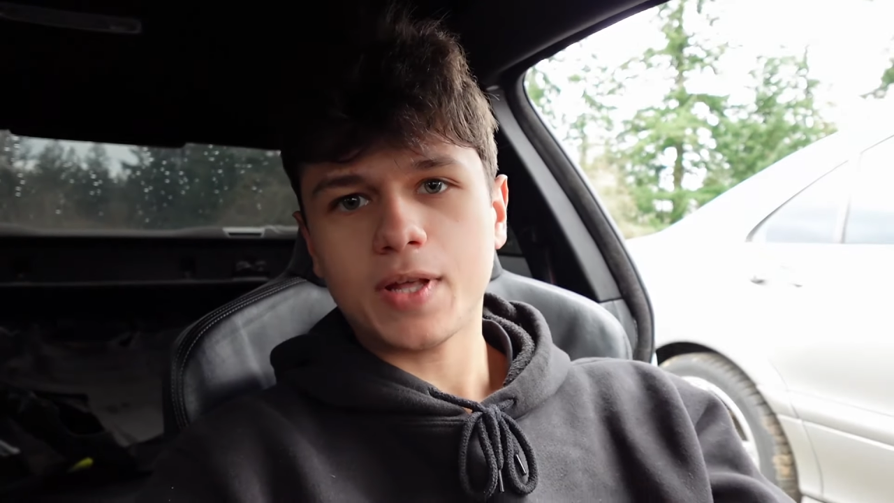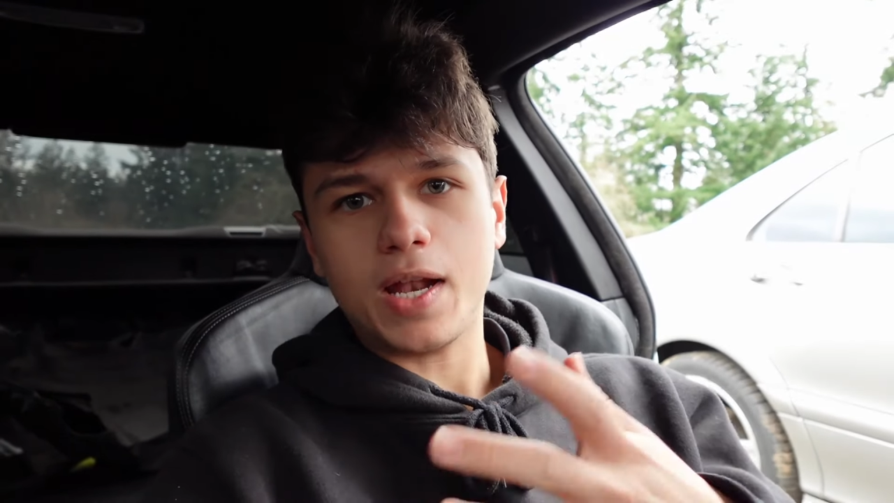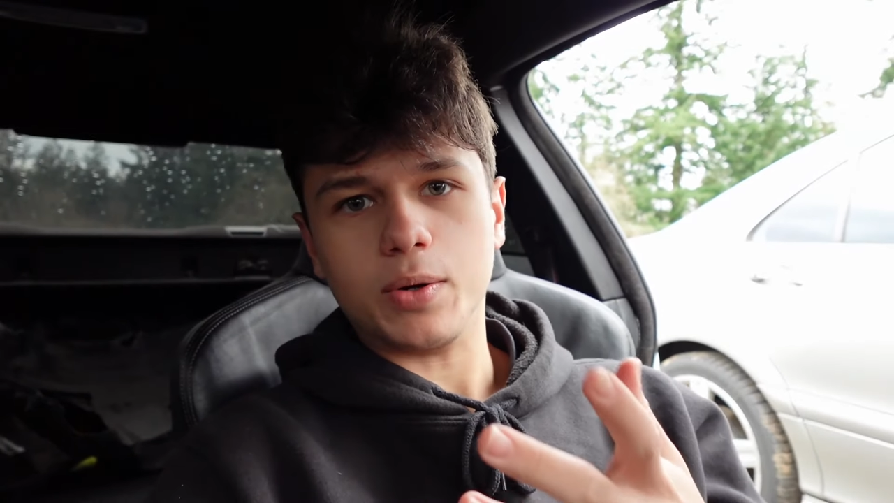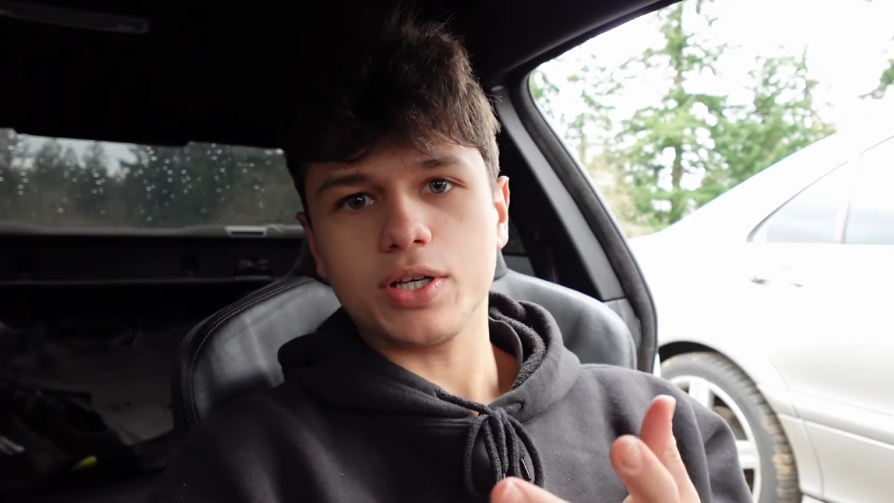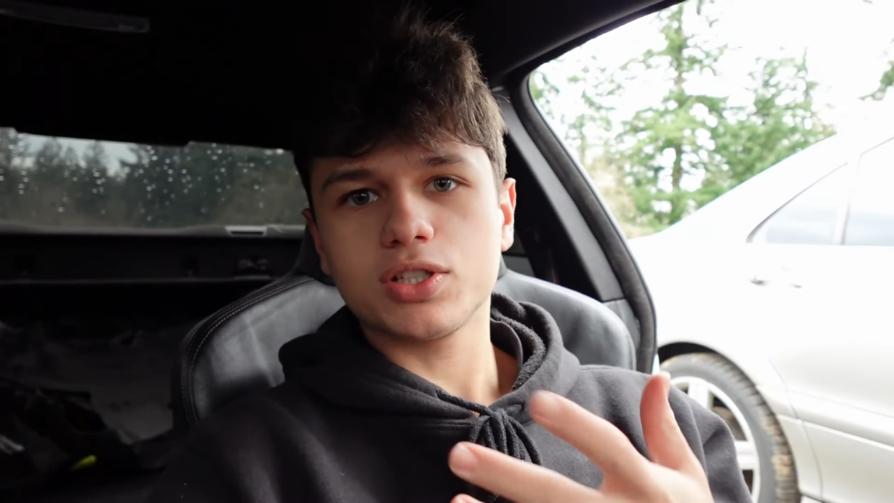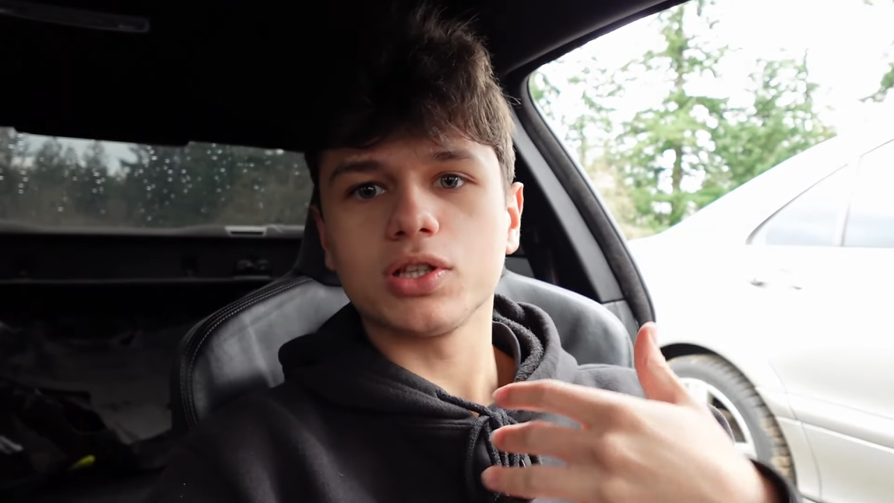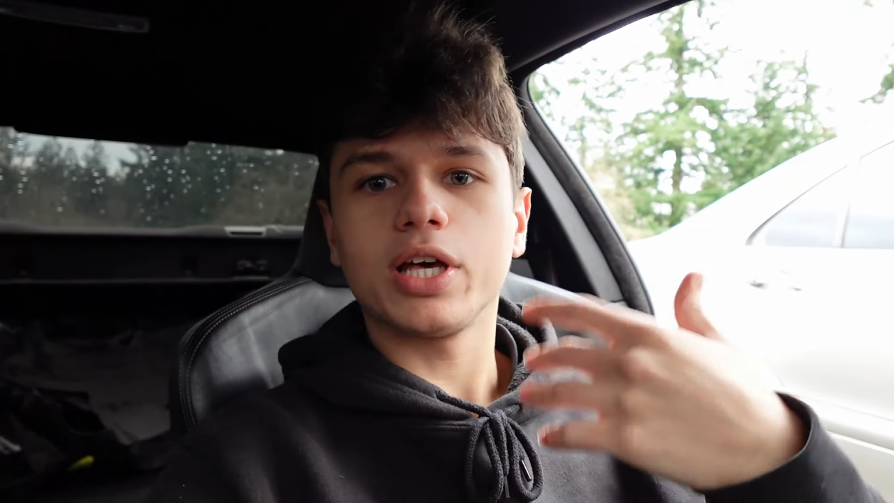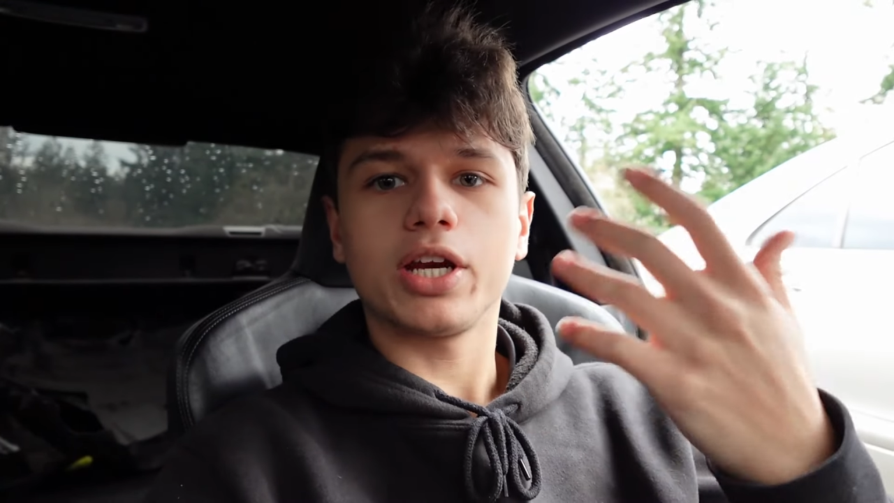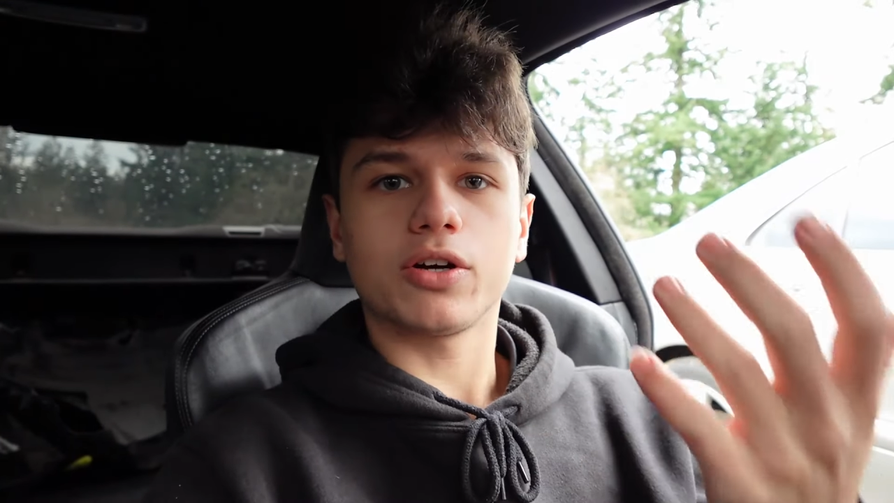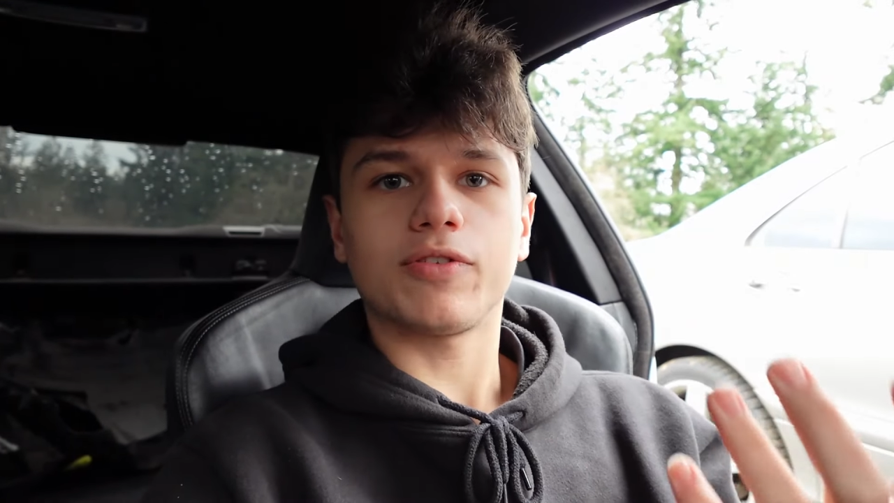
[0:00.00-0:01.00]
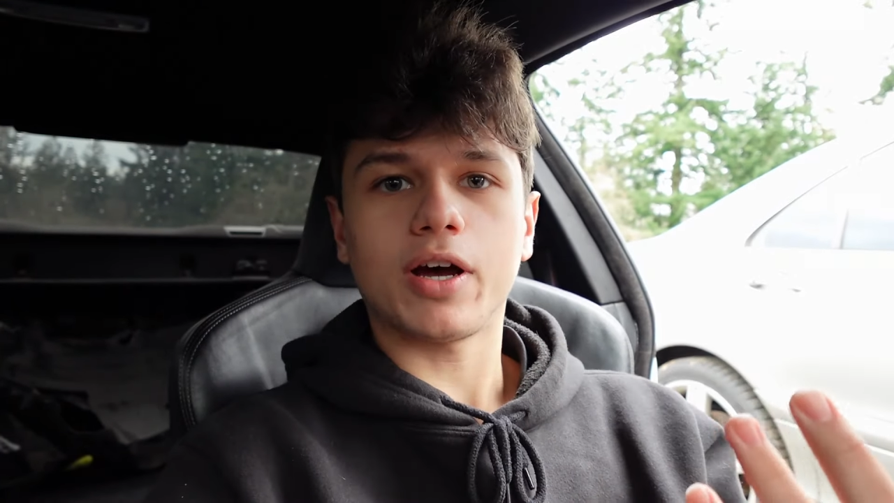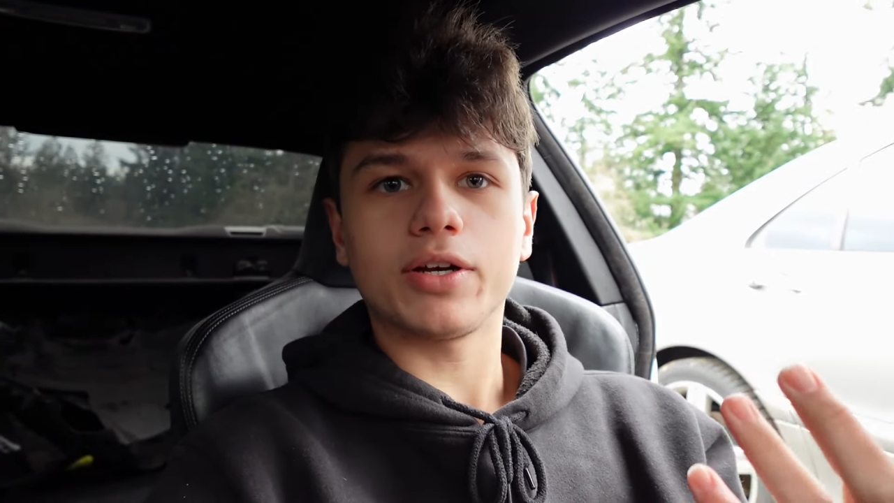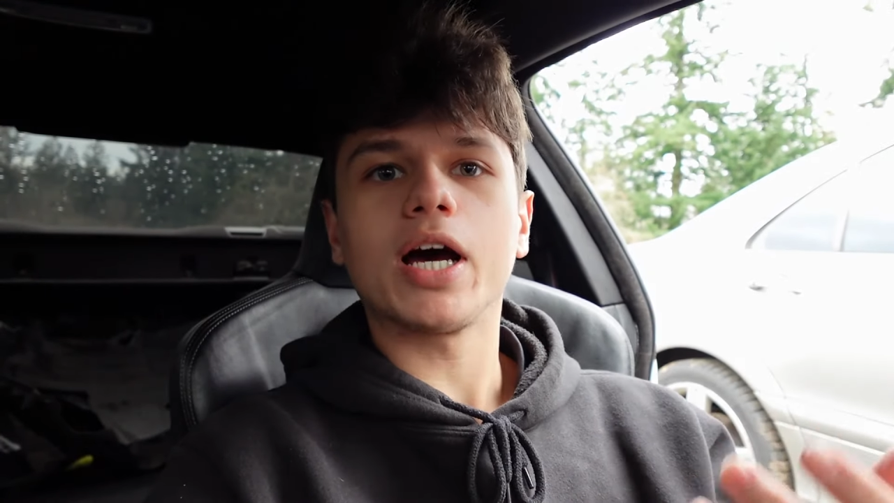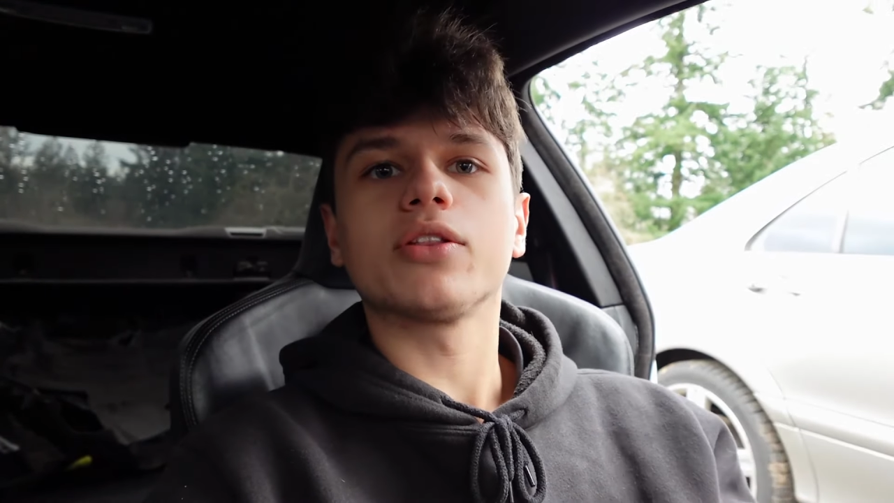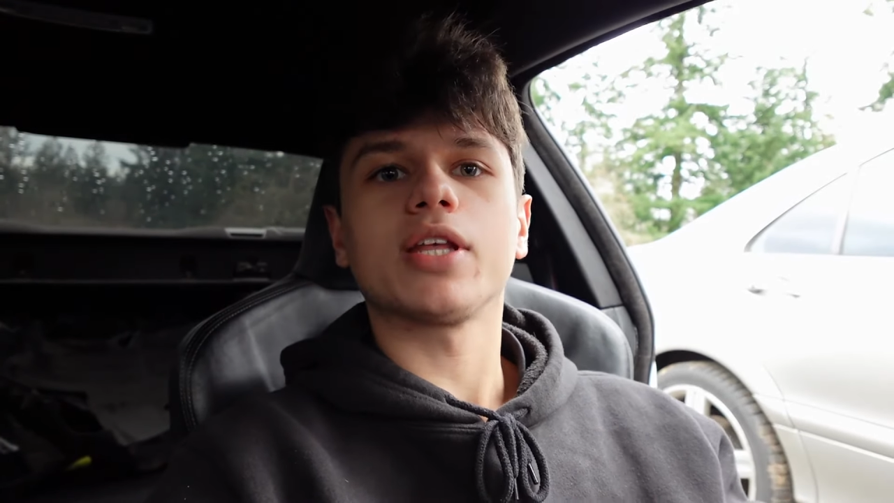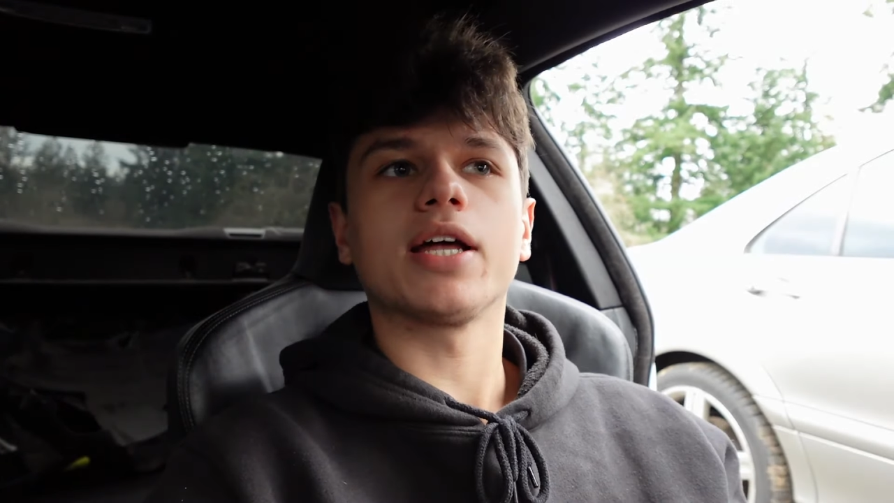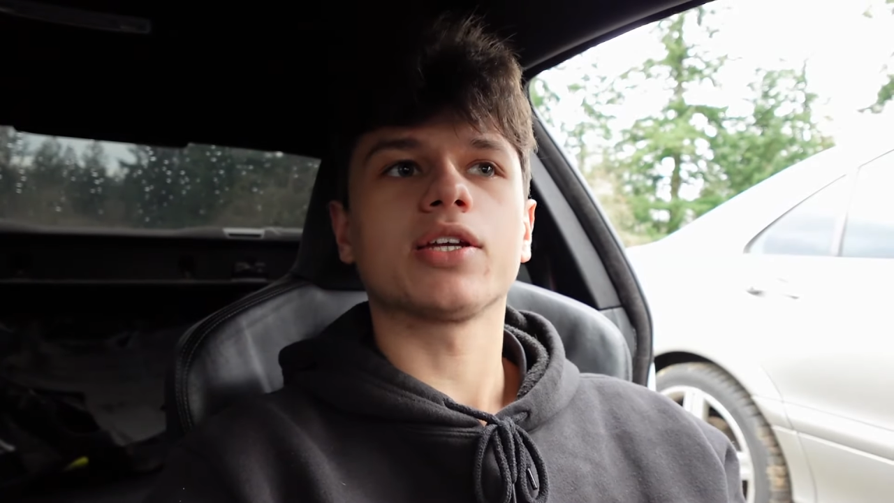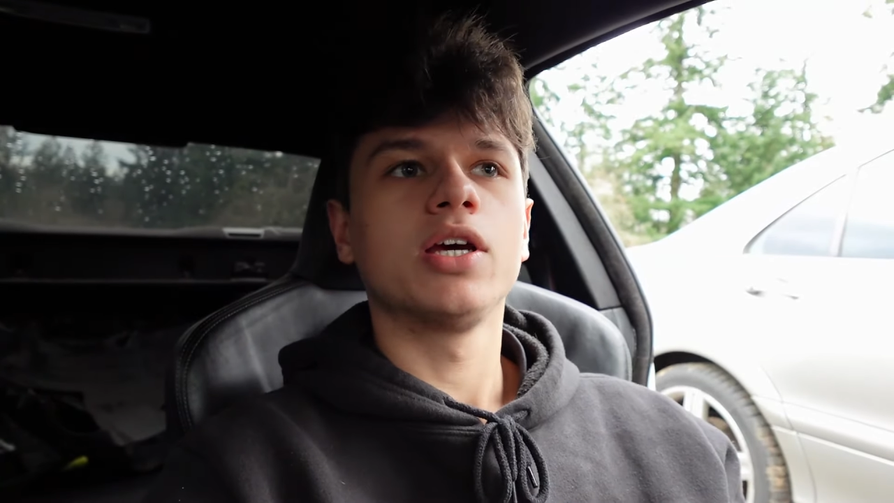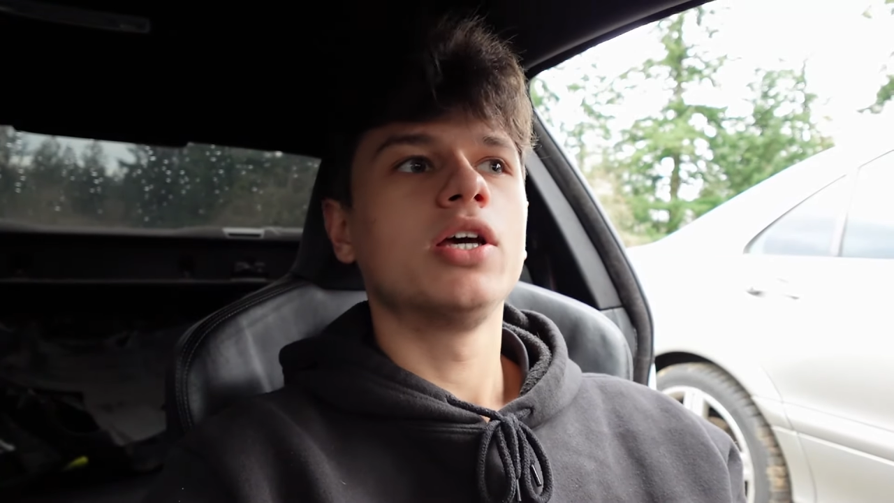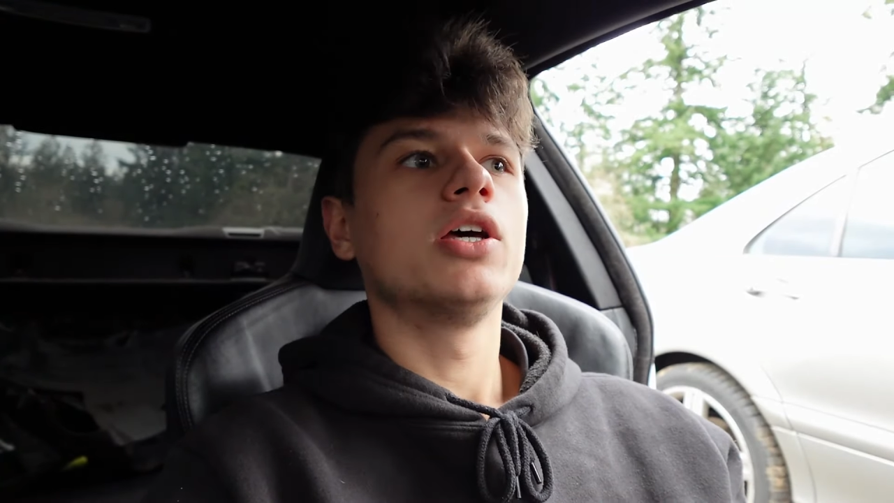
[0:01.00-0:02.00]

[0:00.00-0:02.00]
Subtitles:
Anyways, later found out that